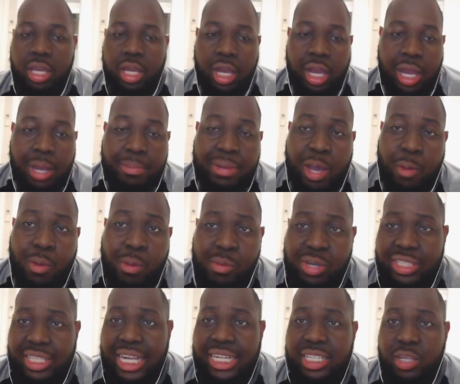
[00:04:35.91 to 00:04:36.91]
Now, one
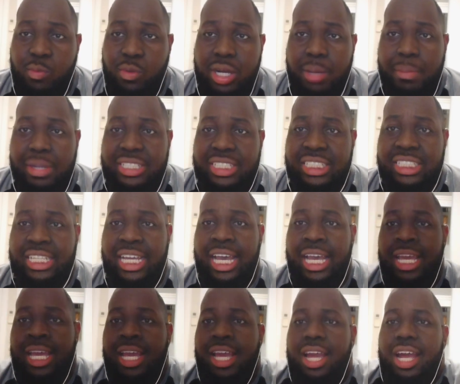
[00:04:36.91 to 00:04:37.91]
more thing I did want to mention is
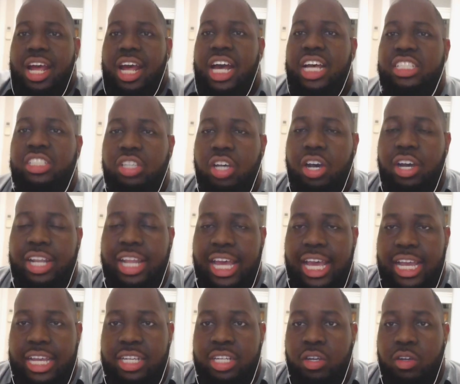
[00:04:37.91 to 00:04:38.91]
that I saw
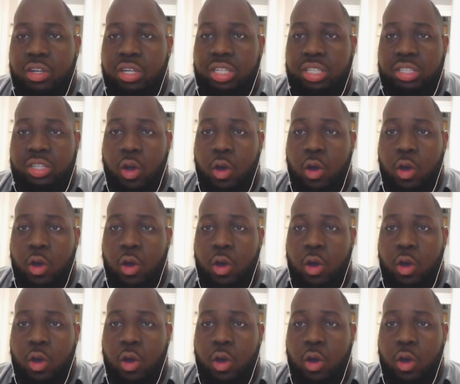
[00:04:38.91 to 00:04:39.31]
that, you know,